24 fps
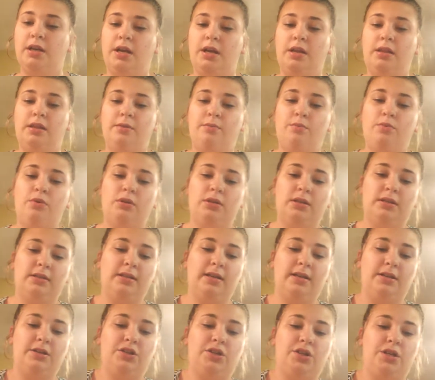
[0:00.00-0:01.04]
And then we'll let
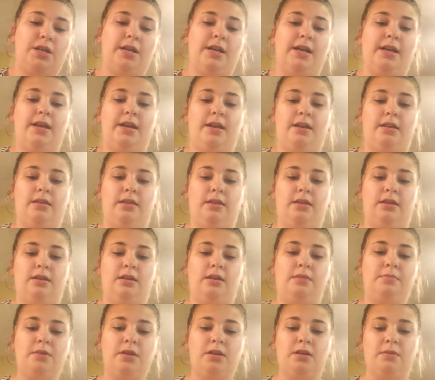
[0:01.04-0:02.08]
that dry, and then
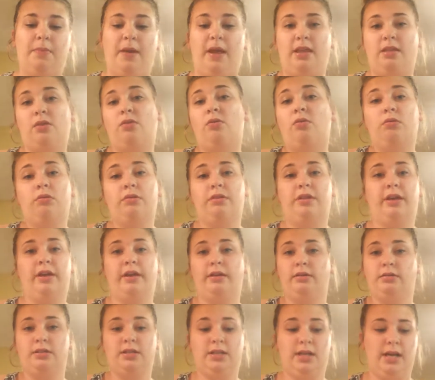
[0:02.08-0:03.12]
I'm going to paint the whole
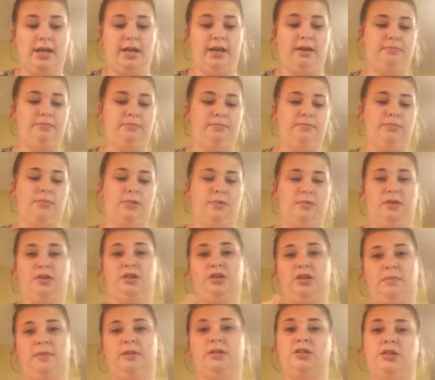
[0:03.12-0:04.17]
thing tonight. I'm
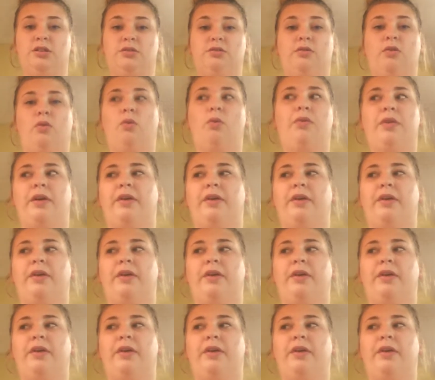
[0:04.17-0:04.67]
actually about to do the whole